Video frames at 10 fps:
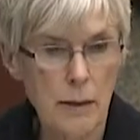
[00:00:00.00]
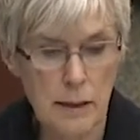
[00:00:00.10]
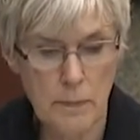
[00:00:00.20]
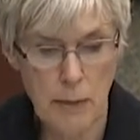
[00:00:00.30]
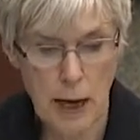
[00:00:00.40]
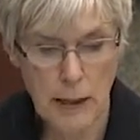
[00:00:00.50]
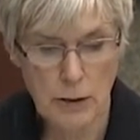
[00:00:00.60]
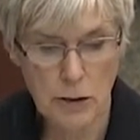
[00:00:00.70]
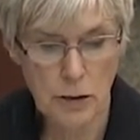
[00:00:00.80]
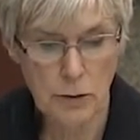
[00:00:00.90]
this
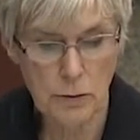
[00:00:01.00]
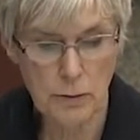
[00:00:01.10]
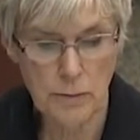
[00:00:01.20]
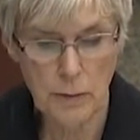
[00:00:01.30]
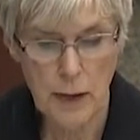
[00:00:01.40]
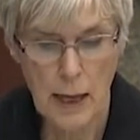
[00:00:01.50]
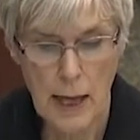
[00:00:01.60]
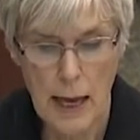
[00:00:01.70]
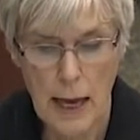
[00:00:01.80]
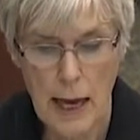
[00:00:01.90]
past June.
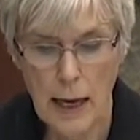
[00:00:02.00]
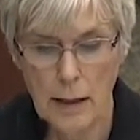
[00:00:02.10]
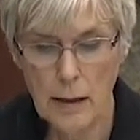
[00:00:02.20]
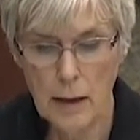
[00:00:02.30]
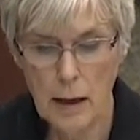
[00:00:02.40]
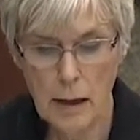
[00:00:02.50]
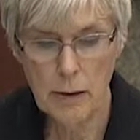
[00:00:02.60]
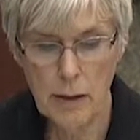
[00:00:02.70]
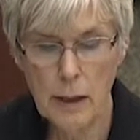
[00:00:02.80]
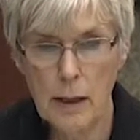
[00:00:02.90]
And
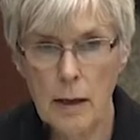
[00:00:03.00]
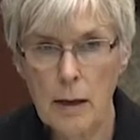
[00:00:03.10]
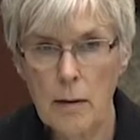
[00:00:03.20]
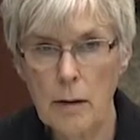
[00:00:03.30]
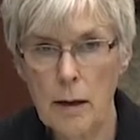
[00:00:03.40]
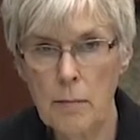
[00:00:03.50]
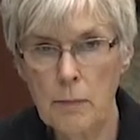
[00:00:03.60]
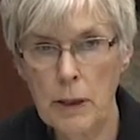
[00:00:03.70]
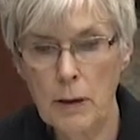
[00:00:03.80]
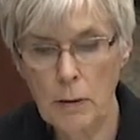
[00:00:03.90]
the
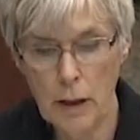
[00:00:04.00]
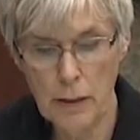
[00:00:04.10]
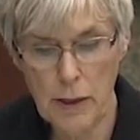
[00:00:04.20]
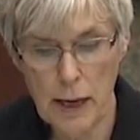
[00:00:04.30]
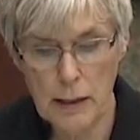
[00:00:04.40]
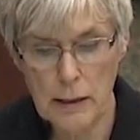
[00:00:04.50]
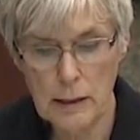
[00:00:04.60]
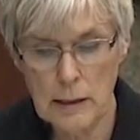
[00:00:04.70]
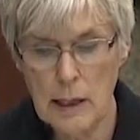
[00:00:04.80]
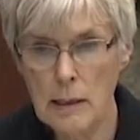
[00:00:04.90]
bill then
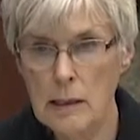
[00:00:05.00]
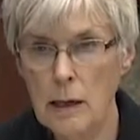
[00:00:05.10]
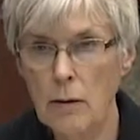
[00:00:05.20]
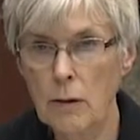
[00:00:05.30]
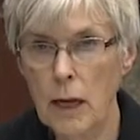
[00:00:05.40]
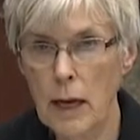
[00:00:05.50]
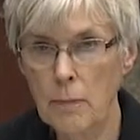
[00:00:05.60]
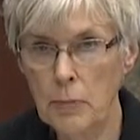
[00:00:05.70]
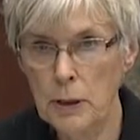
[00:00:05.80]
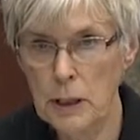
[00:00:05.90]
sets out
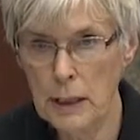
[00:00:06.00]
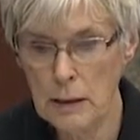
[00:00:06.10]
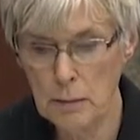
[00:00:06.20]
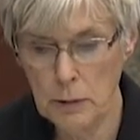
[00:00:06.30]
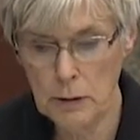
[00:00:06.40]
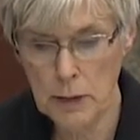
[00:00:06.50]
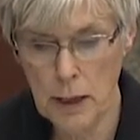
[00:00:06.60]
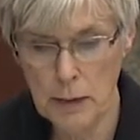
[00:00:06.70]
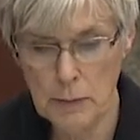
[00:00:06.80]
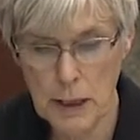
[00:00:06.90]
a predictable
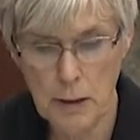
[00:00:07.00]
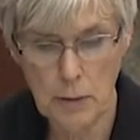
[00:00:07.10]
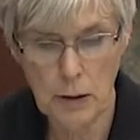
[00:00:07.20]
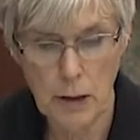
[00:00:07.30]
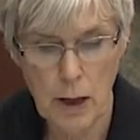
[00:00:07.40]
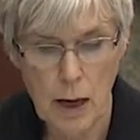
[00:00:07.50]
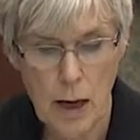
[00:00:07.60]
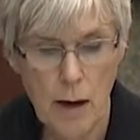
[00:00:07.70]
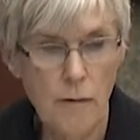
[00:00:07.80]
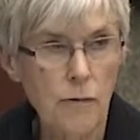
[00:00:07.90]
timetable
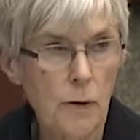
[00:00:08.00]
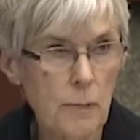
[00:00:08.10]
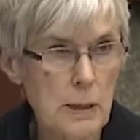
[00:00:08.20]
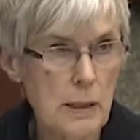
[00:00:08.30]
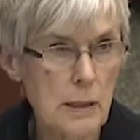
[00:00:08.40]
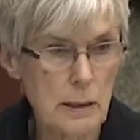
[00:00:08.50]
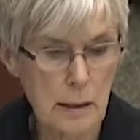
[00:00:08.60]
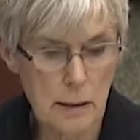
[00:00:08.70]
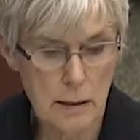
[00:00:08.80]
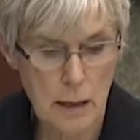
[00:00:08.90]
for
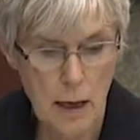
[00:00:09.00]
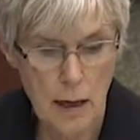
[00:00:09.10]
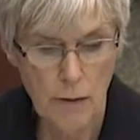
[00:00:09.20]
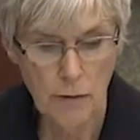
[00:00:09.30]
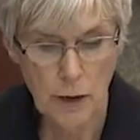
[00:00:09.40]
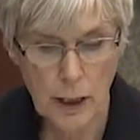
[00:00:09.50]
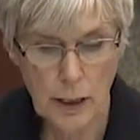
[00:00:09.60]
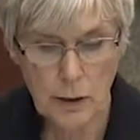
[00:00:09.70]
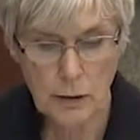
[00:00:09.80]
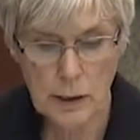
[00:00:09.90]
businesses for
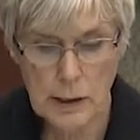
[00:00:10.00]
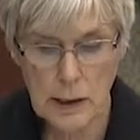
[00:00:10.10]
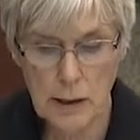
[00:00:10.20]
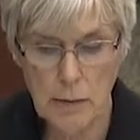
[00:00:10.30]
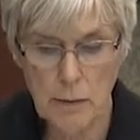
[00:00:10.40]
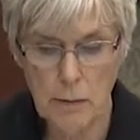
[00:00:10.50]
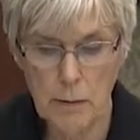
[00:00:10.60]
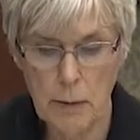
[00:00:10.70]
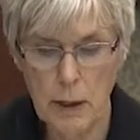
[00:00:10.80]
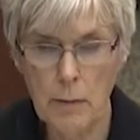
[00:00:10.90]
increasing
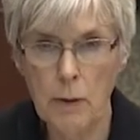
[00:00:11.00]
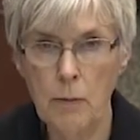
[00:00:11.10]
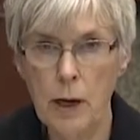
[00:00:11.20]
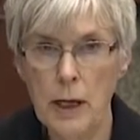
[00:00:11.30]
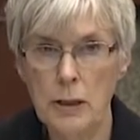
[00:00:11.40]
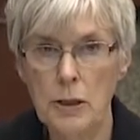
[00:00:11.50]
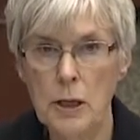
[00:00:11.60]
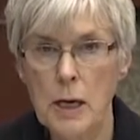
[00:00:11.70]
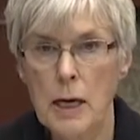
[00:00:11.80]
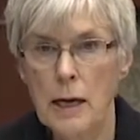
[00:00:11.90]
the minimum wage.
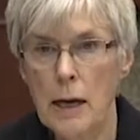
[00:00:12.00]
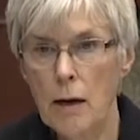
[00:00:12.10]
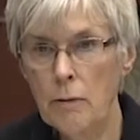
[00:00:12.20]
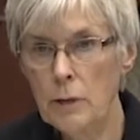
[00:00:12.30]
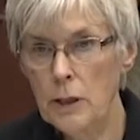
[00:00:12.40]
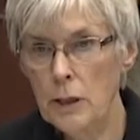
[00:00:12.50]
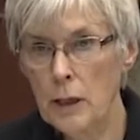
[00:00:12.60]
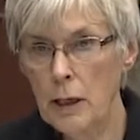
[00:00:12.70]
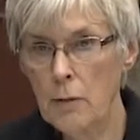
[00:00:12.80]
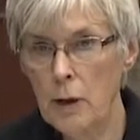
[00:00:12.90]
Now,
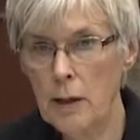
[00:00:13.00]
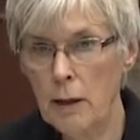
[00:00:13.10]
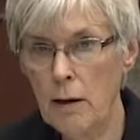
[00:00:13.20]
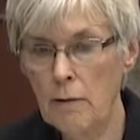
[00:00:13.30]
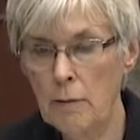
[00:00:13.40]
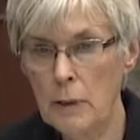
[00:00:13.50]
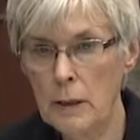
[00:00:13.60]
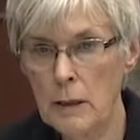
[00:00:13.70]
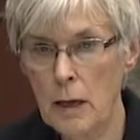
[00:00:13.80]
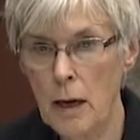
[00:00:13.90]
originally, when the
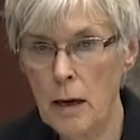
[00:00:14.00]
government